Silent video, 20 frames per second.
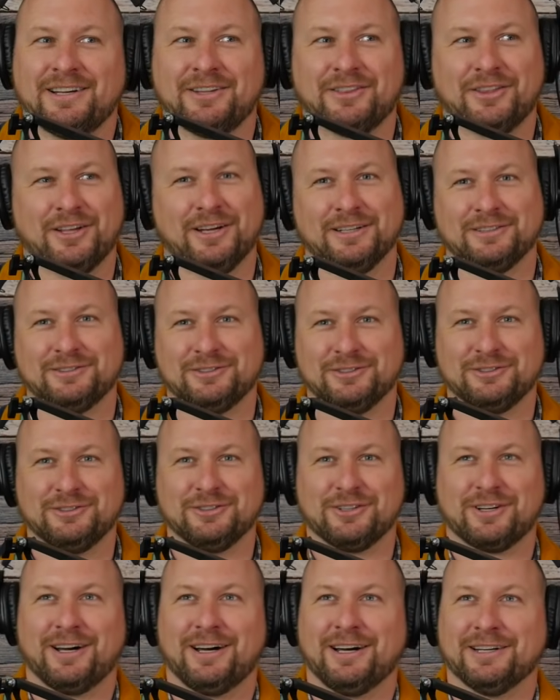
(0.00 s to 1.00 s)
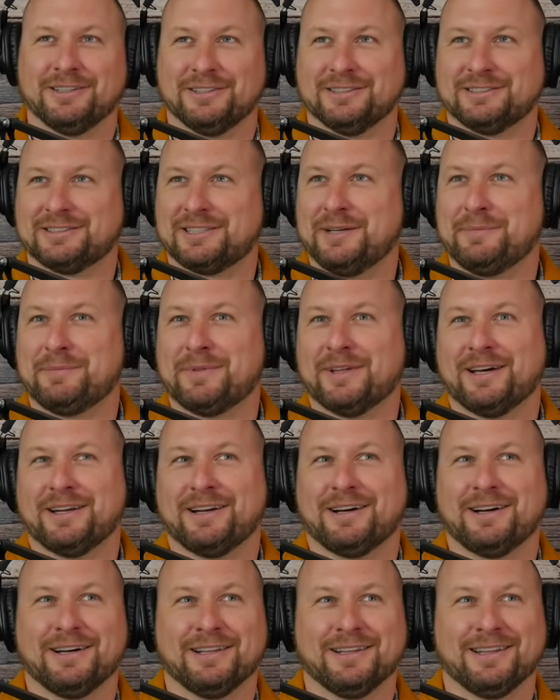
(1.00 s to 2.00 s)
Thanks. You're too kind. Let's keep that
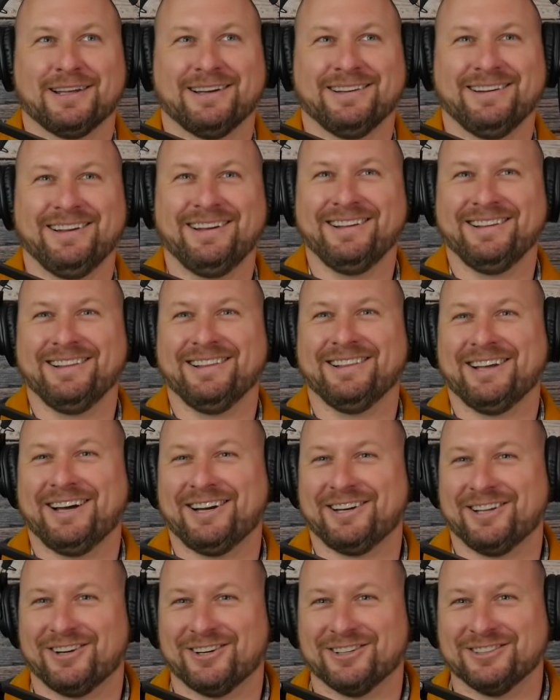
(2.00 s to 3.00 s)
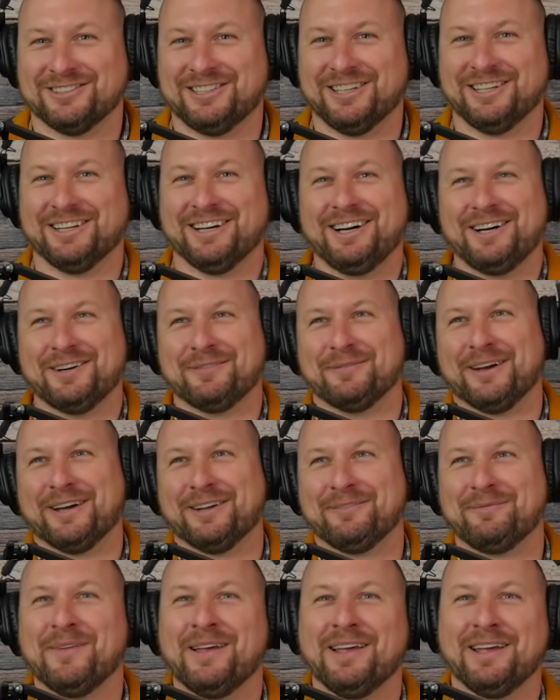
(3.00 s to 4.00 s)
uh, that that energy up,
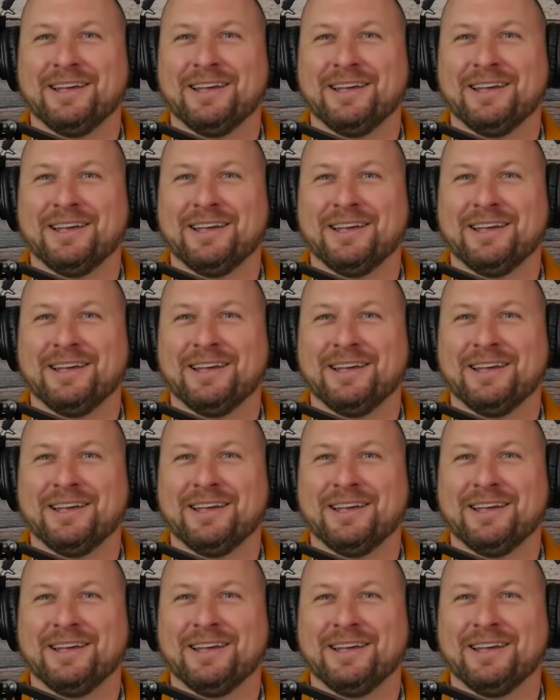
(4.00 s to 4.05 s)
man.